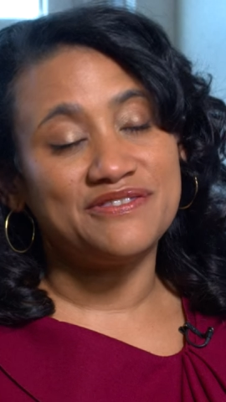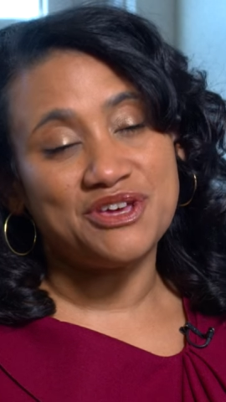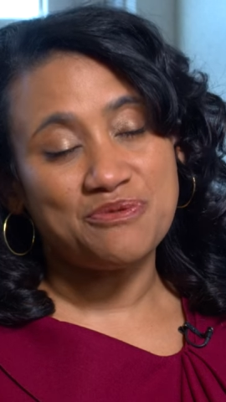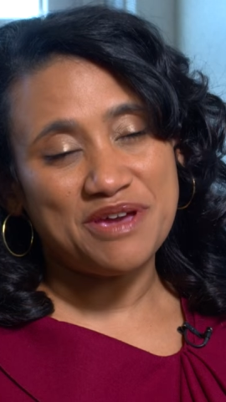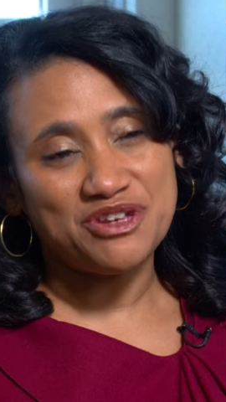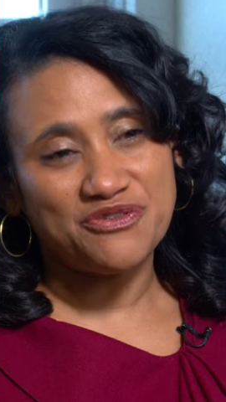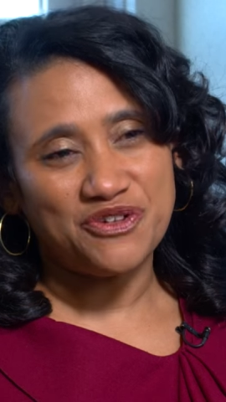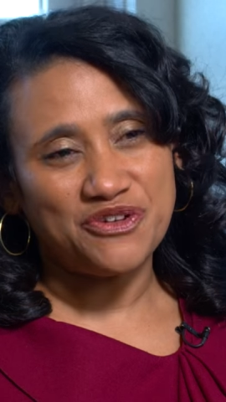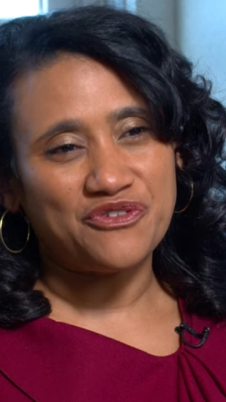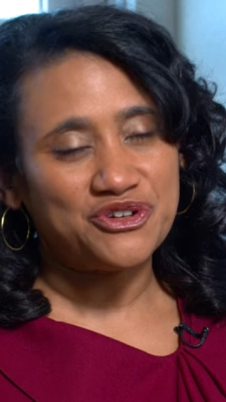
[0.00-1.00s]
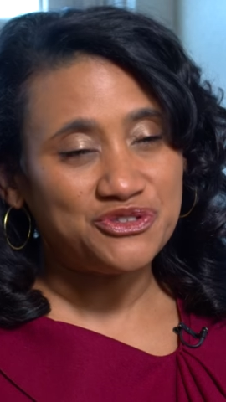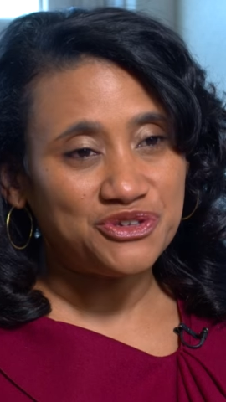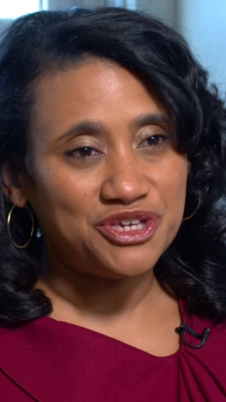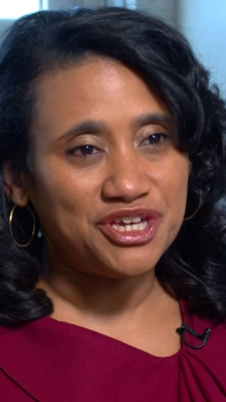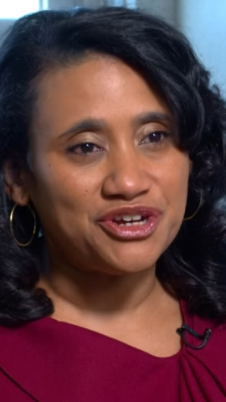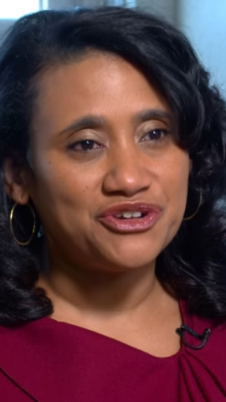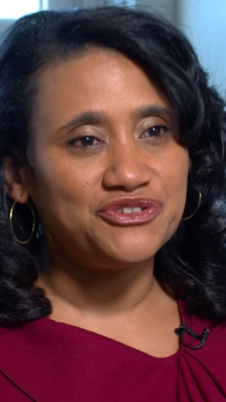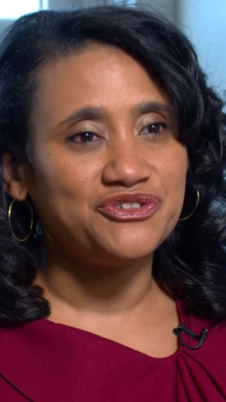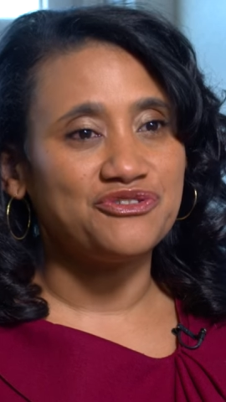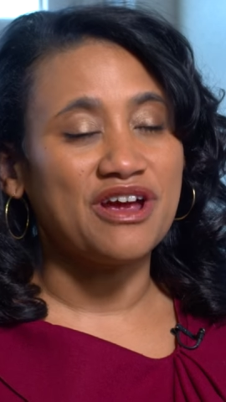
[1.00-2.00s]
a theater major for your first two
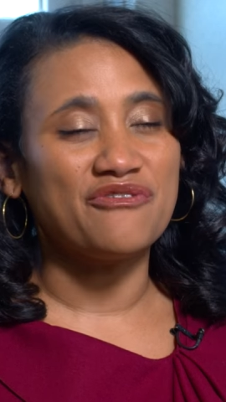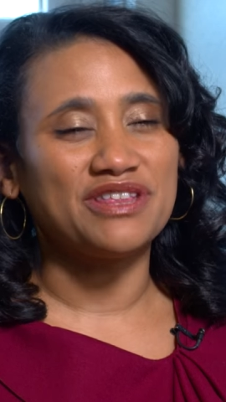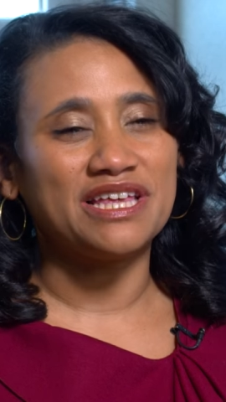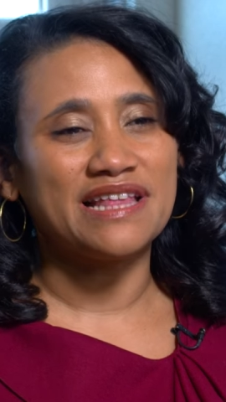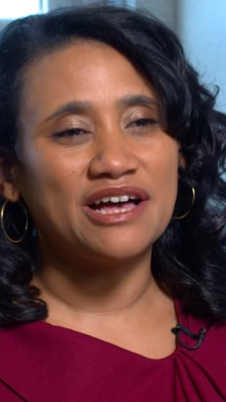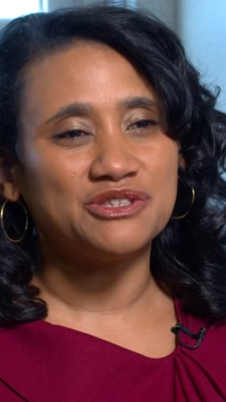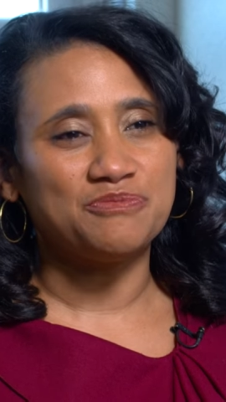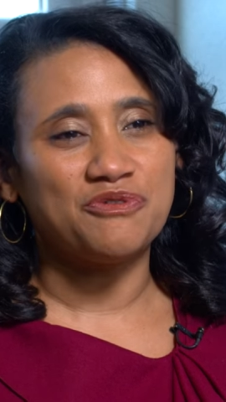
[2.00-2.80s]
years, you're not really allowed to